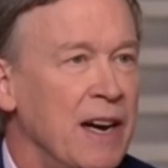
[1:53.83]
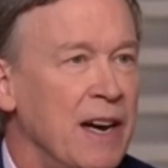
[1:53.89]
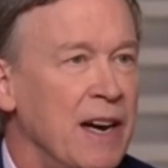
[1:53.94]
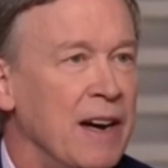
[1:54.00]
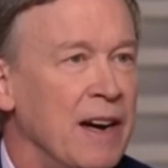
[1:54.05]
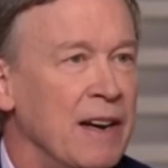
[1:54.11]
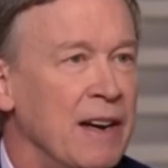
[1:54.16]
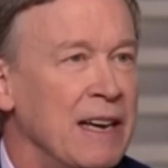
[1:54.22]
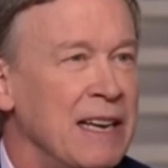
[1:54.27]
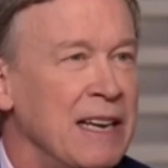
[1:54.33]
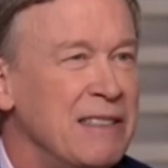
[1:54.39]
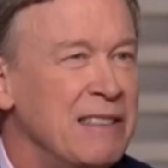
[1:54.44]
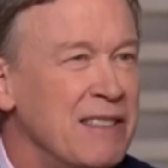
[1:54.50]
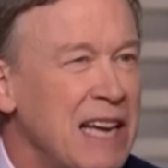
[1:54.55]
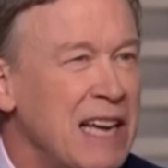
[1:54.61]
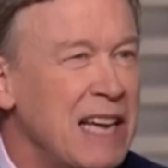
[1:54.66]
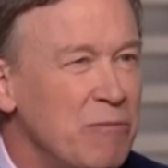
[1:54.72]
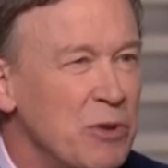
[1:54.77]

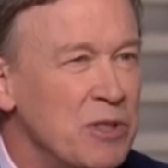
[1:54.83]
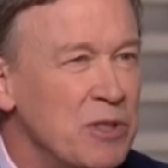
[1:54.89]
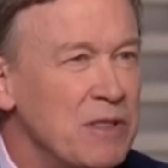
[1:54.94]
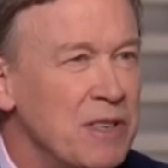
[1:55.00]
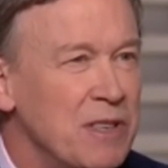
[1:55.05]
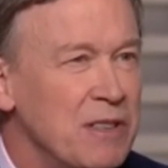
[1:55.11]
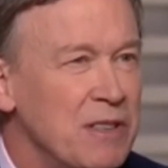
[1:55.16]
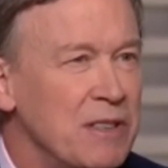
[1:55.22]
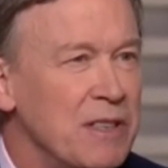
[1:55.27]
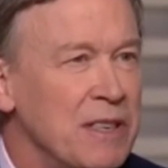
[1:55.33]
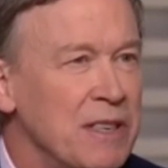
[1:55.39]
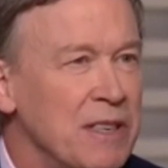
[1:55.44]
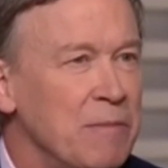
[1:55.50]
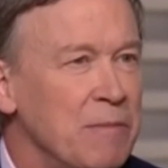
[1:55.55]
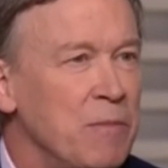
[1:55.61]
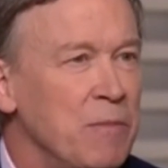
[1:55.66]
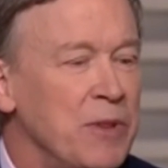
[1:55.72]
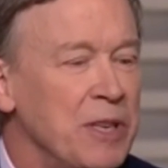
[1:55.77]
And was
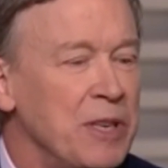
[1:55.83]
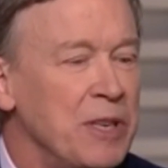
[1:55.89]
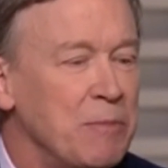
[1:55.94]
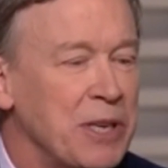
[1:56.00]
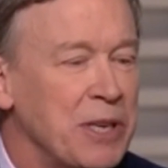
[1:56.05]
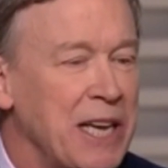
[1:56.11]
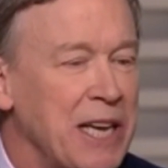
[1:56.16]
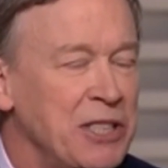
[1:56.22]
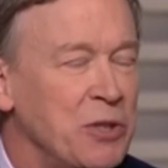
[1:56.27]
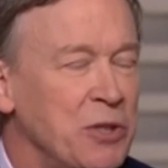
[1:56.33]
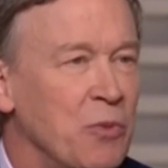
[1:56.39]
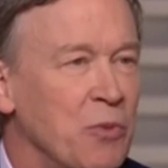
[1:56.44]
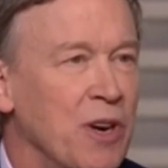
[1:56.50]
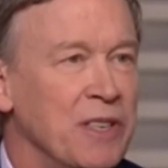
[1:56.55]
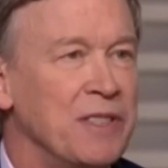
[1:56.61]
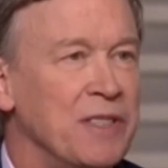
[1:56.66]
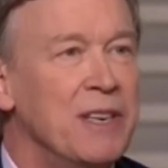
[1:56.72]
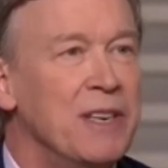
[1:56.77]
the
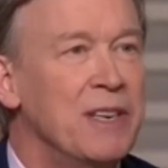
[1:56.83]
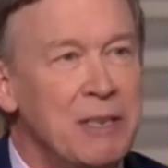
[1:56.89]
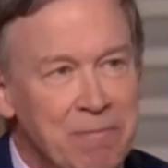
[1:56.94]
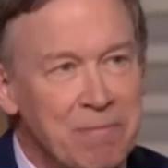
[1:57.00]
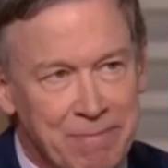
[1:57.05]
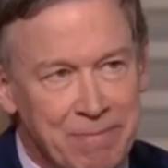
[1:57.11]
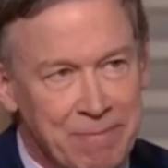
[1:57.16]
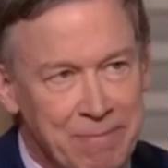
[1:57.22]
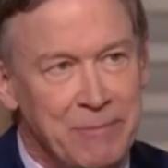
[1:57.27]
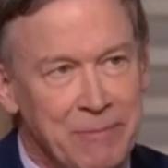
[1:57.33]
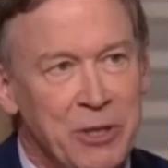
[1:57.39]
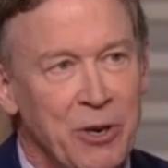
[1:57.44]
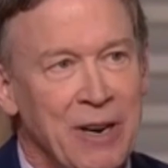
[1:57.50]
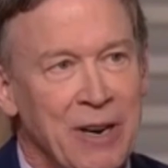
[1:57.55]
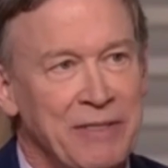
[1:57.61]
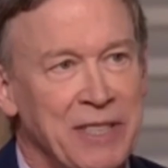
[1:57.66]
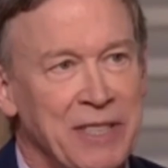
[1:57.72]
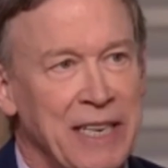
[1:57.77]
implication was, you
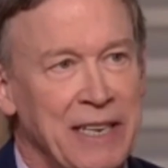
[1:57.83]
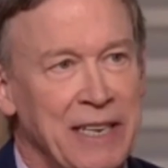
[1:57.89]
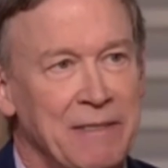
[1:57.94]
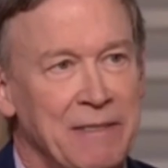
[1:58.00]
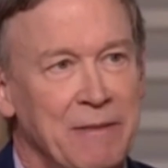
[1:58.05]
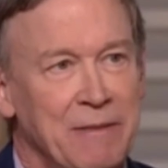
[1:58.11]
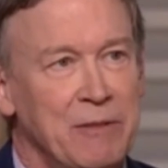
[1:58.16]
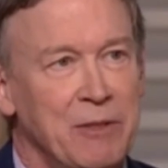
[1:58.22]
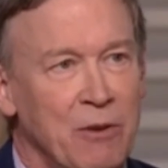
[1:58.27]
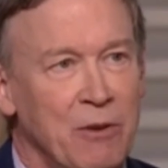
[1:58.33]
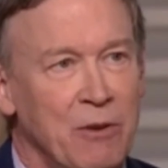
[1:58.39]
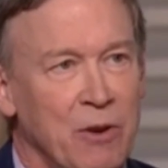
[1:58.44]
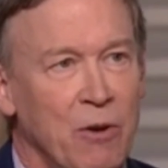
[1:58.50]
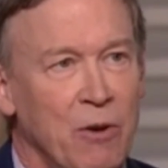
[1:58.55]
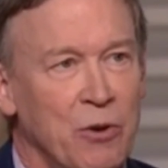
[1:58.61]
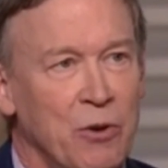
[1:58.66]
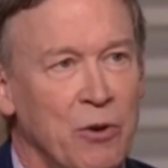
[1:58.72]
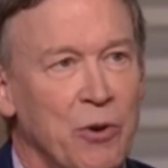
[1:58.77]
don't have to
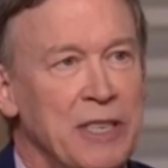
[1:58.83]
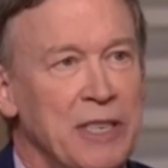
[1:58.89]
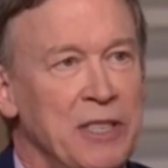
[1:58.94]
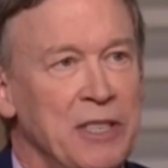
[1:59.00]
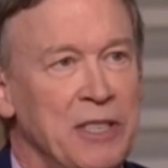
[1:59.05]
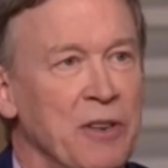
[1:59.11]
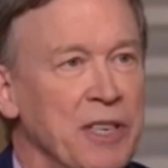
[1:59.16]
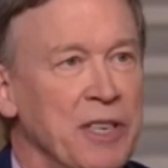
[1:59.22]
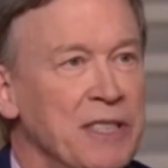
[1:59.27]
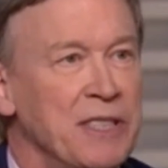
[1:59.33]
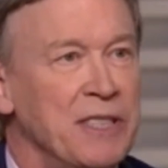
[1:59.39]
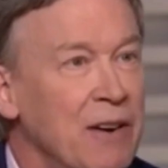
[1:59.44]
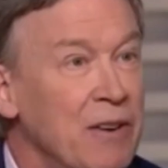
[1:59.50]
don't go crazy on this.